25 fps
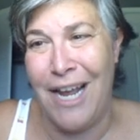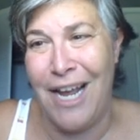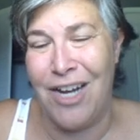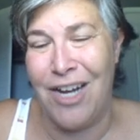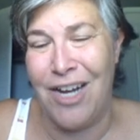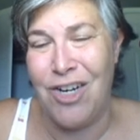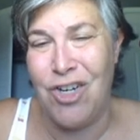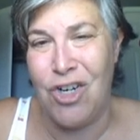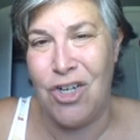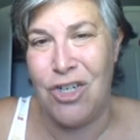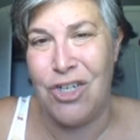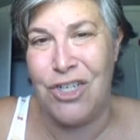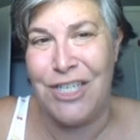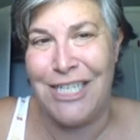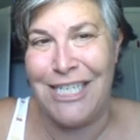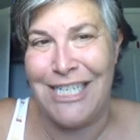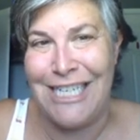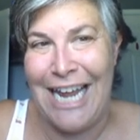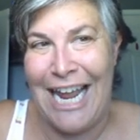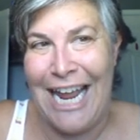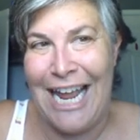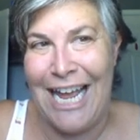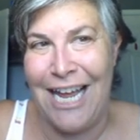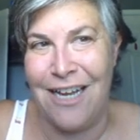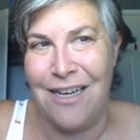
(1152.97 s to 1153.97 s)

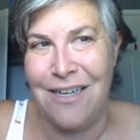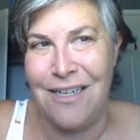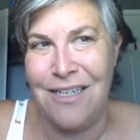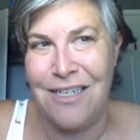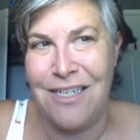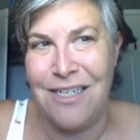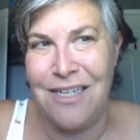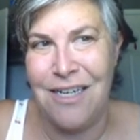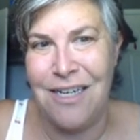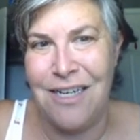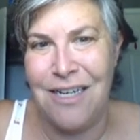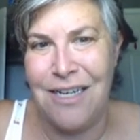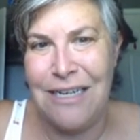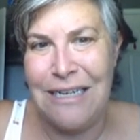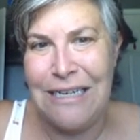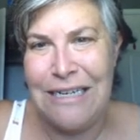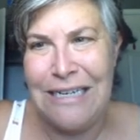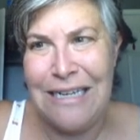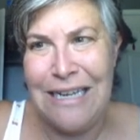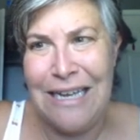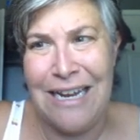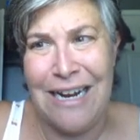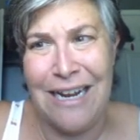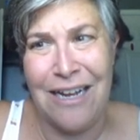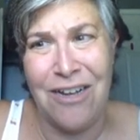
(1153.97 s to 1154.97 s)
understand,
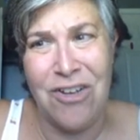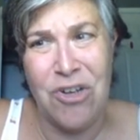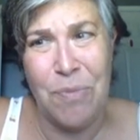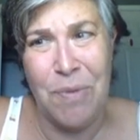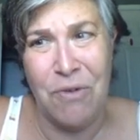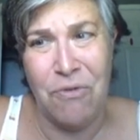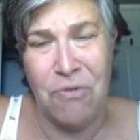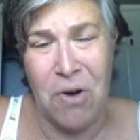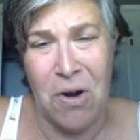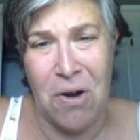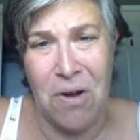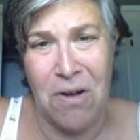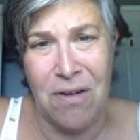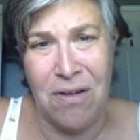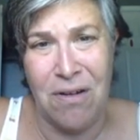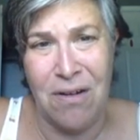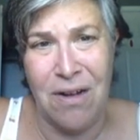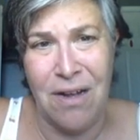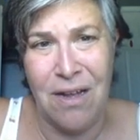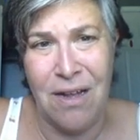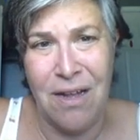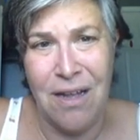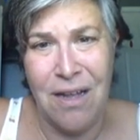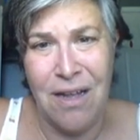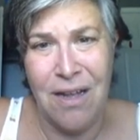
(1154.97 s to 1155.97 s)
and I could be
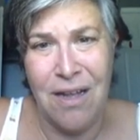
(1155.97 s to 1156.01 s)
wrong,